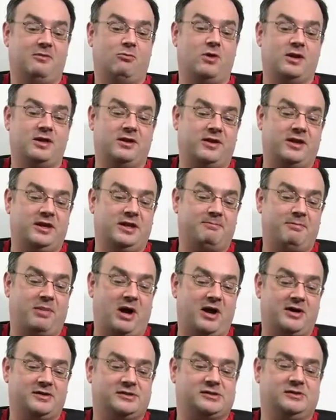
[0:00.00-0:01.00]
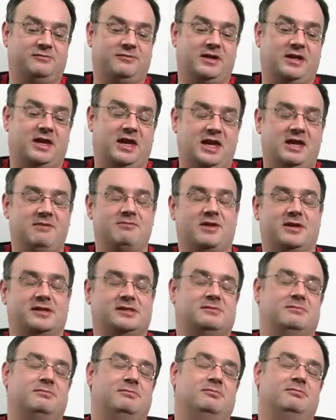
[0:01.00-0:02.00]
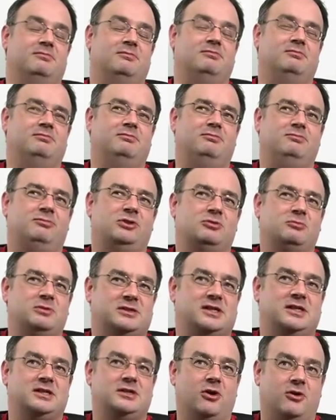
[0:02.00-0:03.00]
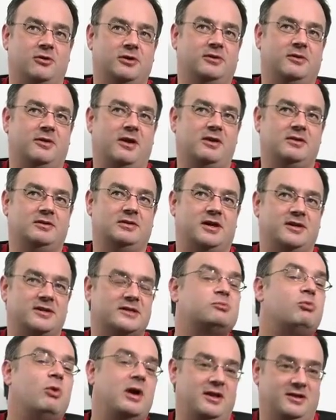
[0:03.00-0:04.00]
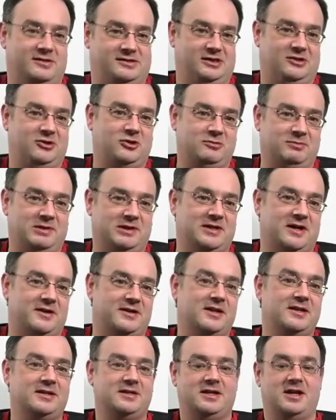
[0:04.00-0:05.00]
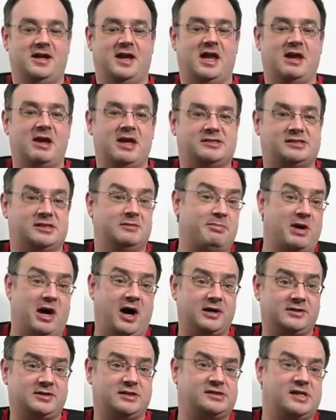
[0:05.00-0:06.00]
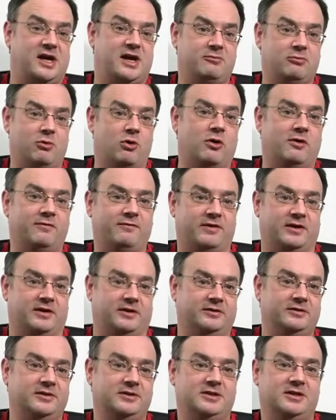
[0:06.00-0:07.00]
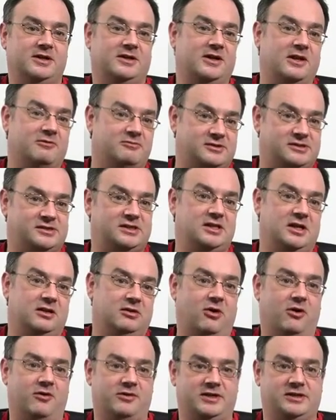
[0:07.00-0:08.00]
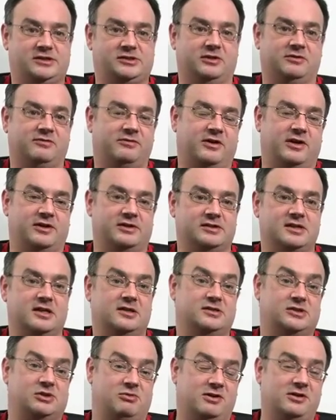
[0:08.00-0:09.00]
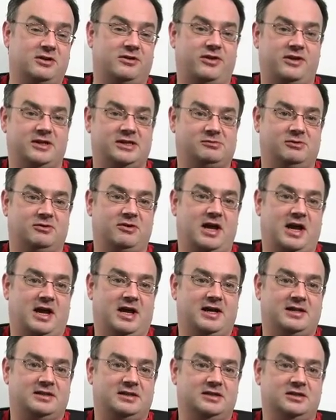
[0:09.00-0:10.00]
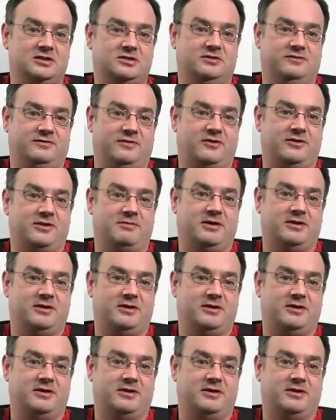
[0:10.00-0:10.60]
One of the parts of the game that's, should we say, not done as well as it could be done is the partisan warfare that was seen a lot on the Eastern Front. So one of the things we're going to add into For the